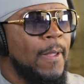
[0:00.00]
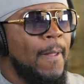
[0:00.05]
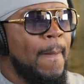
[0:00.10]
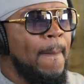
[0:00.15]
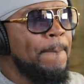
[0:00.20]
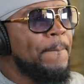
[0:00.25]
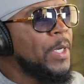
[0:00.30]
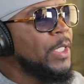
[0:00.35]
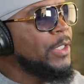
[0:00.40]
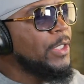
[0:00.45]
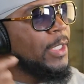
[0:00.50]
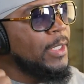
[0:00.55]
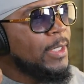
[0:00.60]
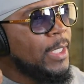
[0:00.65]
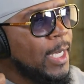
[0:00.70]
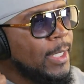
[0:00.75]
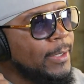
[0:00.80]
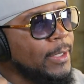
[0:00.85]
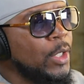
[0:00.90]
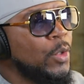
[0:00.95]
But she
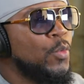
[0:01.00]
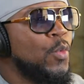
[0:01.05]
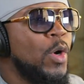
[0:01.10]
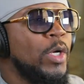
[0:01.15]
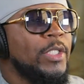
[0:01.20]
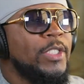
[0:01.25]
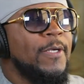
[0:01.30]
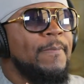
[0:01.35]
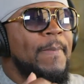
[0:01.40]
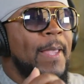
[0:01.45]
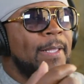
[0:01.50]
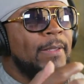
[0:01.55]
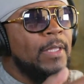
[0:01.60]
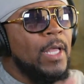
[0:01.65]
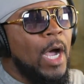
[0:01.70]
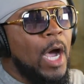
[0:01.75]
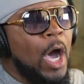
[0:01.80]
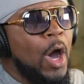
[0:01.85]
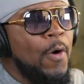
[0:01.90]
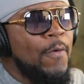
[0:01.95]
doesn't want to make the
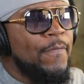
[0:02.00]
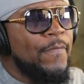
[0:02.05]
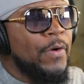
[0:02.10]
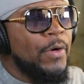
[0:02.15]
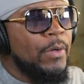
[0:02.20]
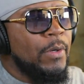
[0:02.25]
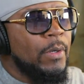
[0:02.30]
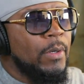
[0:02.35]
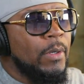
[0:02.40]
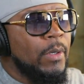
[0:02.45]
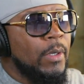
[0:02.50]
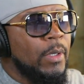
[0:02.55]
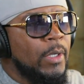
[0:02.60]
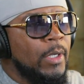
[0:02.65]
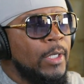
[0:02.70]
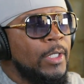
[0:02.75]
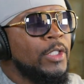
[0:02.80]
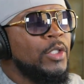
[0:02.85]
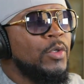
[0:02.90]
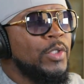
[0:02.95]
offer,
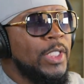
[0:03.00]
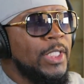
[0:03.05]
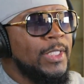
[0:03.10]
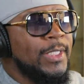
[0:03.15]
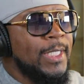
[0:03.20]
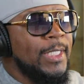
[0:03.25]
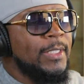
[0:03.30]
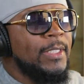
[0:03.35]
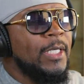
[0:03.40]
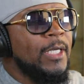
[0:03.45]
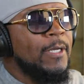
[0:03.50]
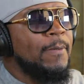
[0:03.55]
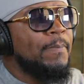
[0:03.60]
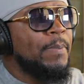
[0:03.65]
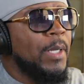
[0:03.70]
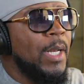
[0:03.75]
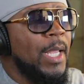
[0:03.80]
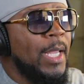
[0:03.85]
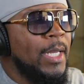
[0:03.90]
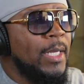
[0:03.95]
so she sits and
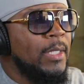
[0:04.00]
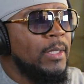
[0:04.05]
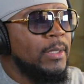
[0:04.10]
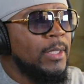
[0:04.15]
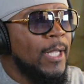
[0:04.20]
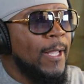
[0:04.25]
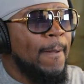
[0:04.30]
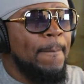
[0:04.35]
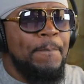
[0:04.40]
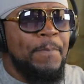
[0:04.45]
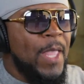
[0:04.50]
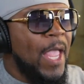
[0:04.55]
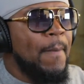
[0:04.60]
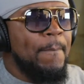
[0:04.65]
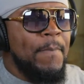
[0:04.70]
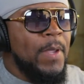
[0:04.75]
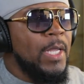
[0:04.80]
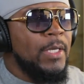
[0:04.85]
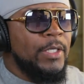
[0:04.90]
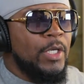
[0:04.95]
complains that
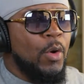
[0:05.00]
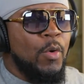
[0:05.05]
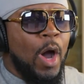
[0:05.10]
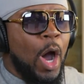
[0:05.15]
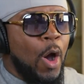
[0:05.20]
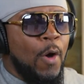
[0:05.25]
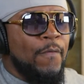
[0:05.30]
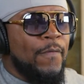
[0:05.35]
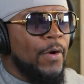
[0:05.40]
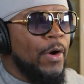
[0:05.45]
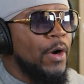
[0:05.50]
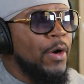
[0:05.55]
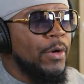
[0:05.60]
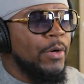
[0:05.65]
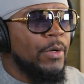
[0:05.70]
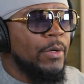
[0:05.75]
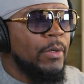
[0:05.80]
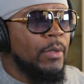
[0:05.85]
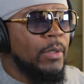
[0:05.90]
men don't offer her.